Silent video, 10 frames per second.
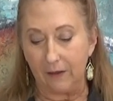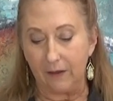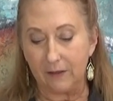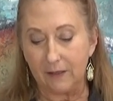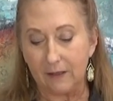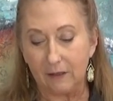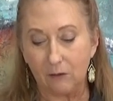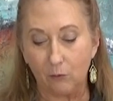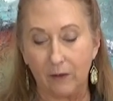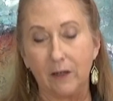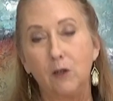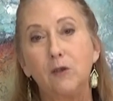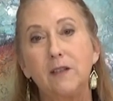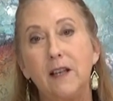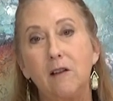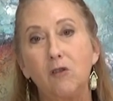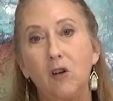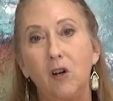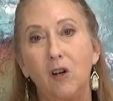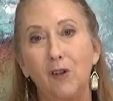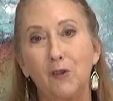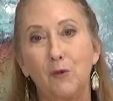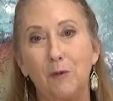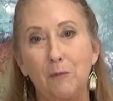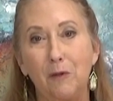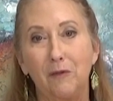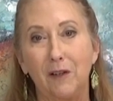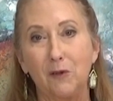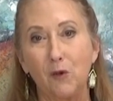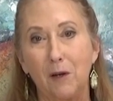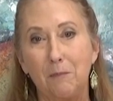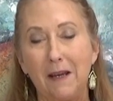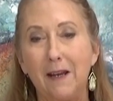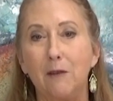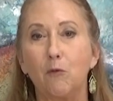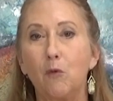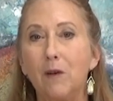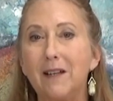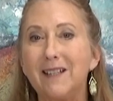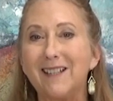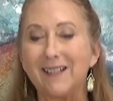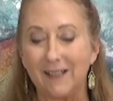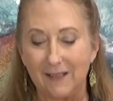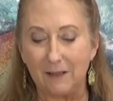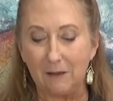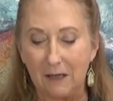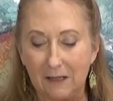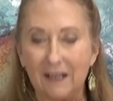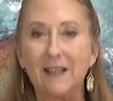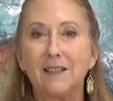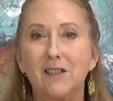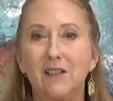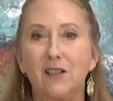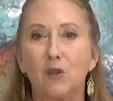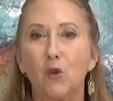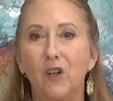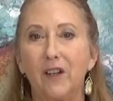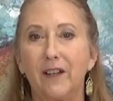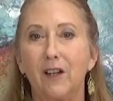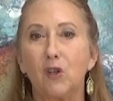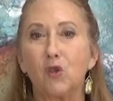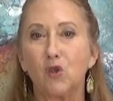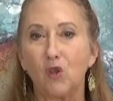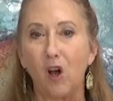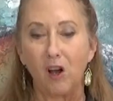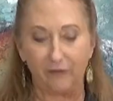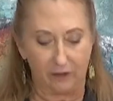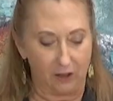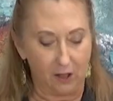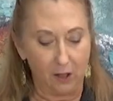This, when I use the alcohol to remove like dry paint, well, what it does is it gets the acrylic soft.